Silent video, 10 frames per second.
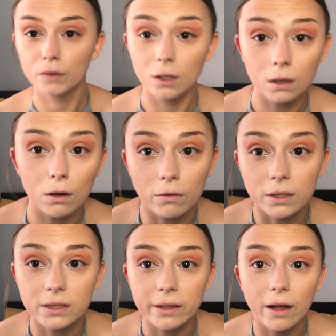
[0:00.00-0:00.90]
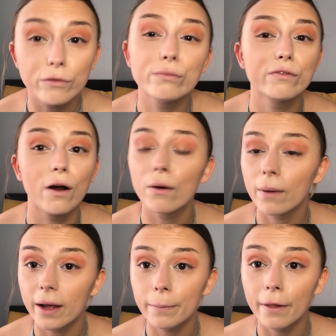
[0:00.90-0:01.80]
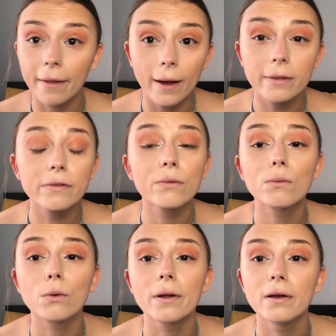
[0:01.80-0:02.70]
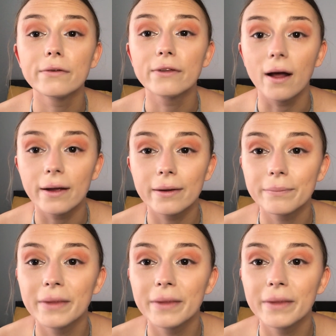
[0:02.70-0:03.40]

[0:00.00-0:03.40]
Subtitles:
You can't really see that from far away, but that's what it looks like.